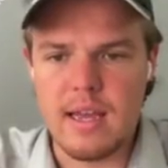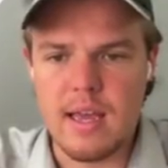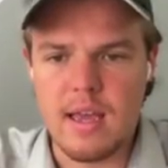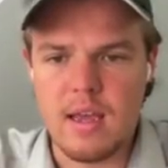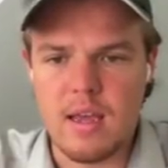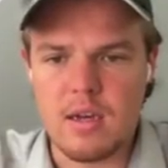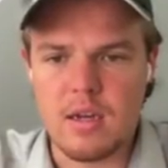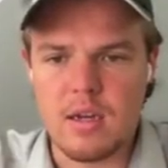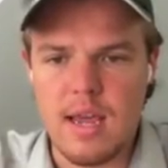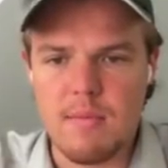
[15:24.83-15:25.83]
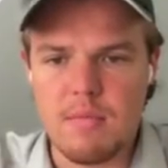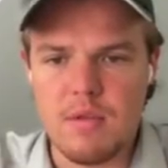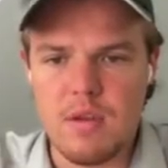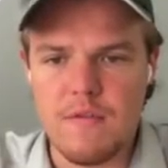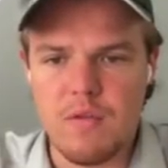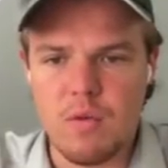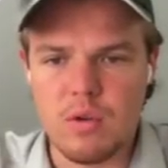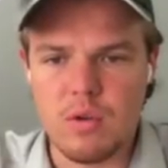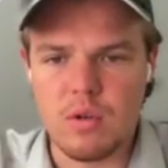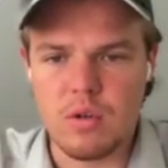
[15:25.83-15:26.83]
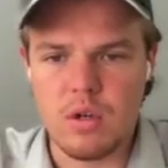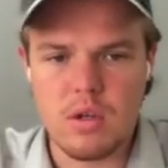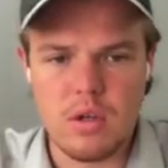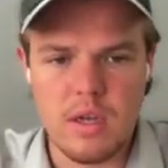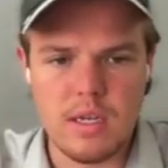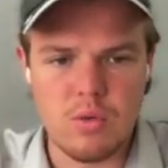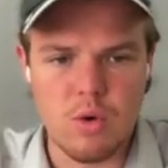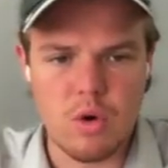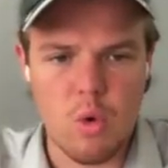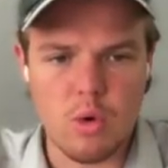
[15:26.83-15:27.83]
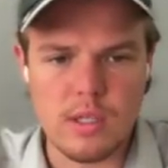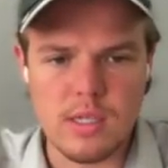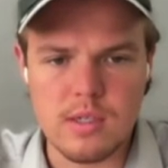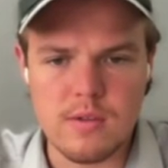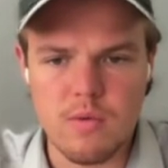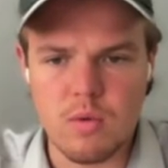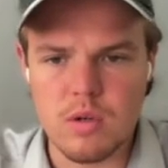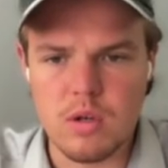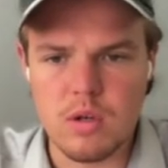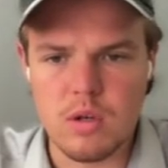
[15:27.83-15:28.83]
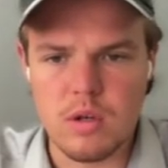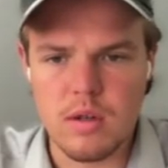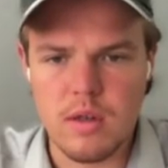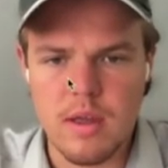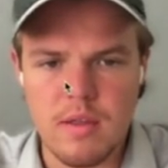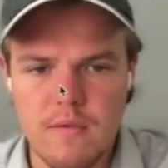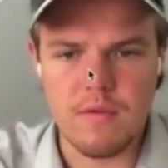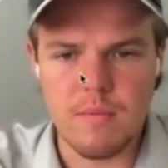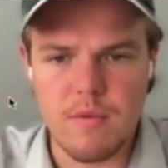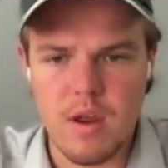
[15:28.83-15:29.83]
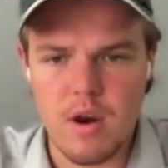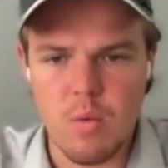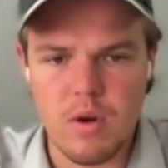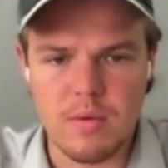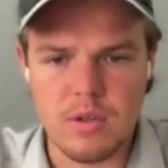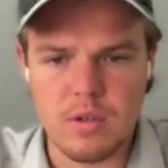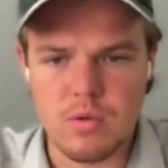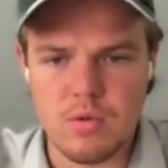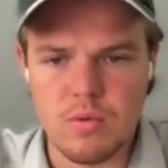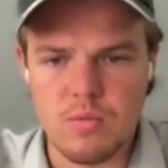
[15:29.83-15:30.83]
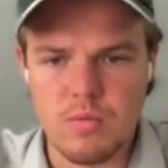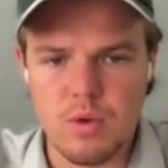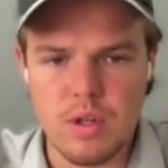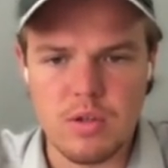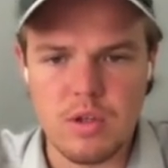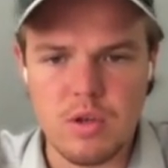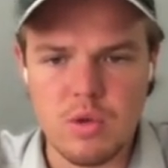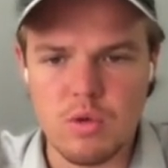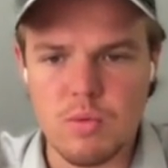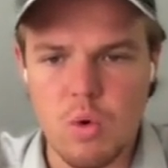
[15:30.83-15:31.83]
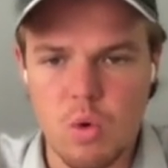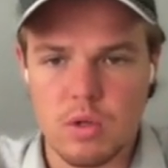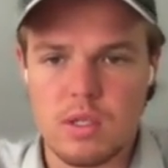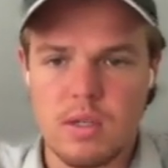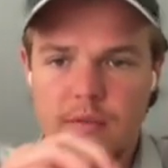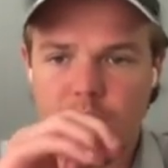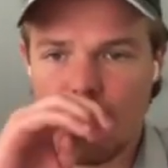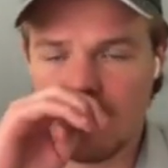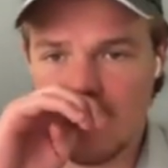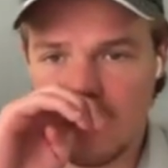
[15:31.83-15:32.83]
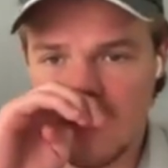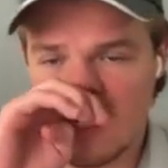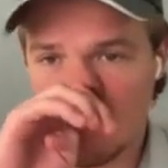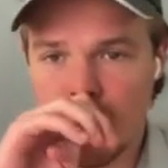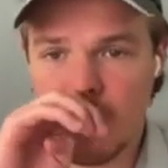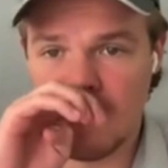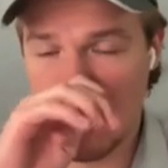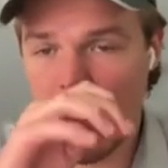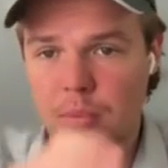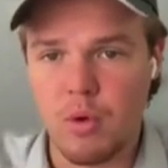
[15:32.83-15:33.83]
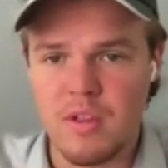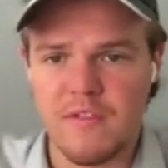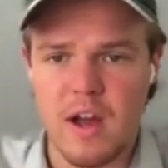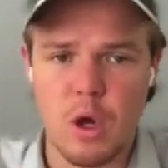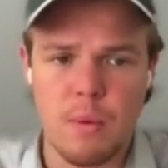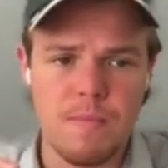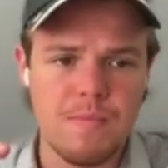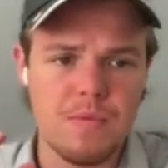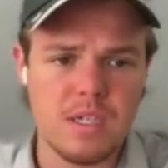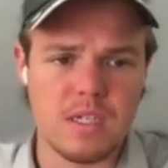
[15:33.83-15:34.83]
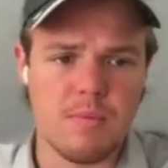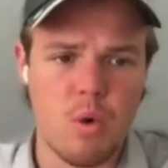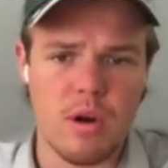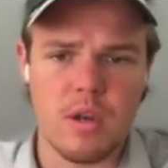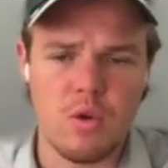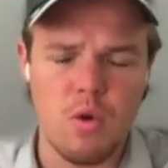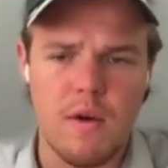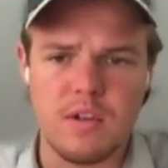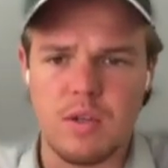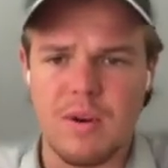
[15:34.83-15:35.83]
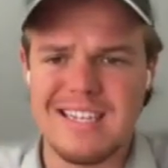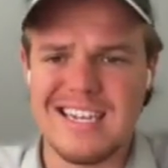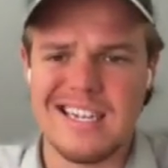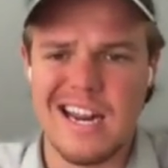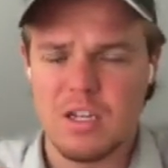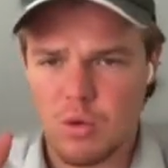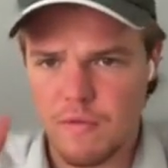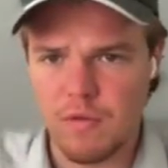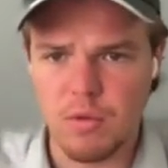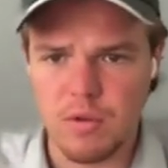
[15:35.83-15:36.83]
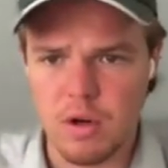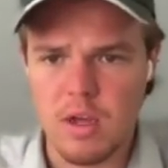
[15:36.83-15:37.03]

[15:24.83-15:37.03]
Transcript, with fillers: and named the folder into our courses folder. And then from there, I wanted to put into the YouTube course folder. This is where we're going to be uploading the file. This is important. You obviously want to designate it into a folder